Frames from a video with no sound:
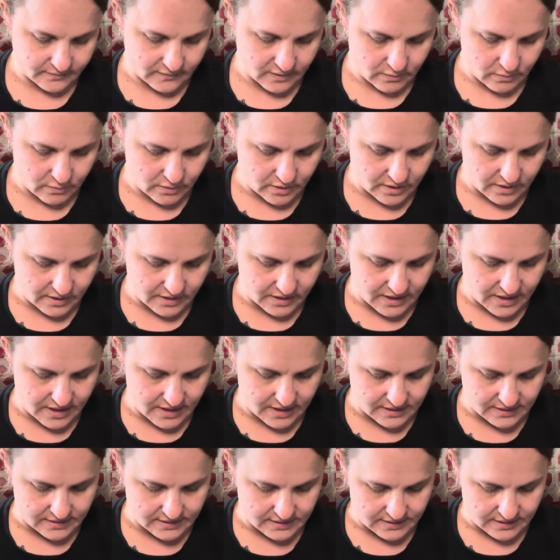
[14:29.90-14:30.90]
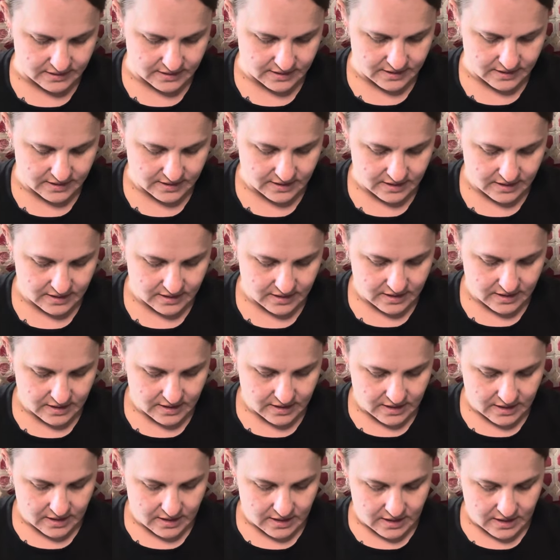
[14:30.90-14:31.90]
What are these?
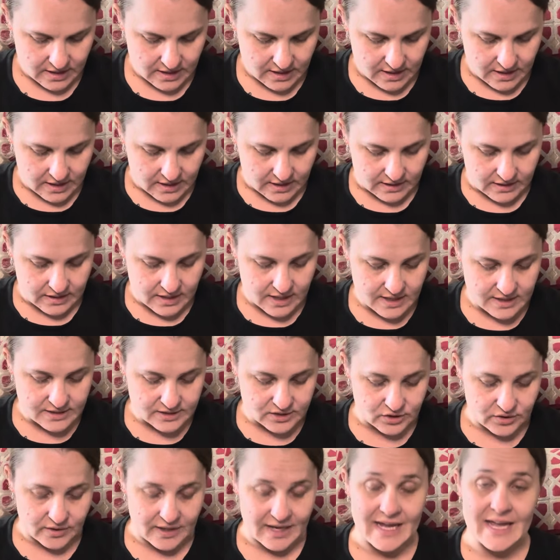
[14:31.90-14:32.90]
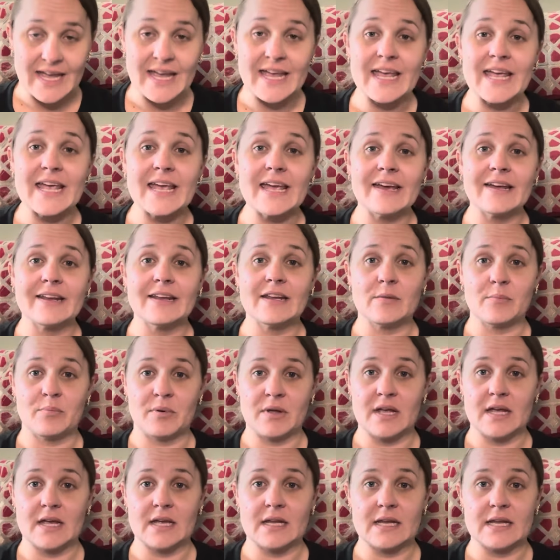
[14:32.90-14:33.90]
These are itty
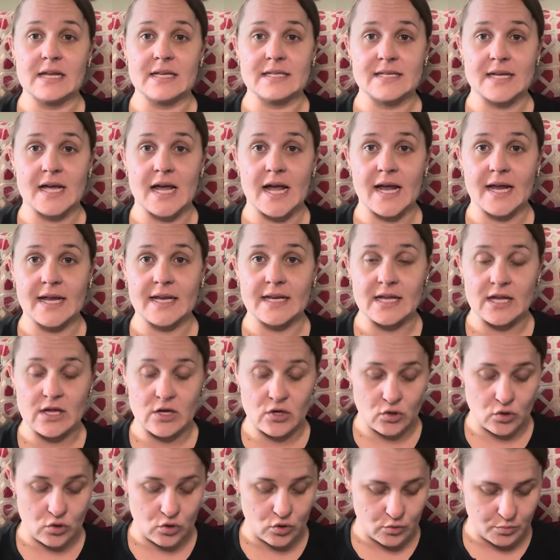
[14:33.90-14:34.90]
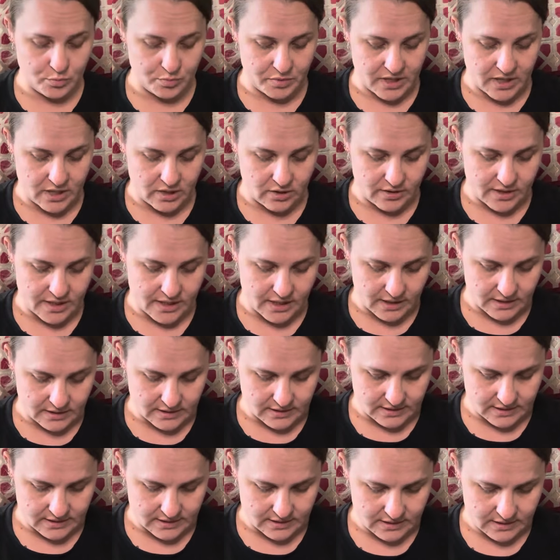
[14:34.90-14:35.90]
bitty tiny hoop
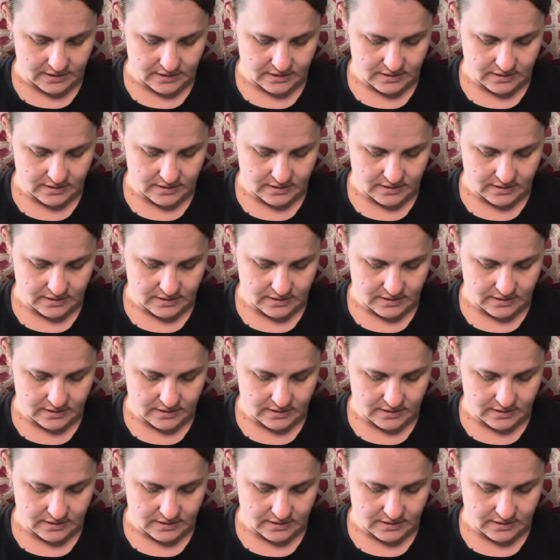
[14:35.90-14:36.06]
earrings.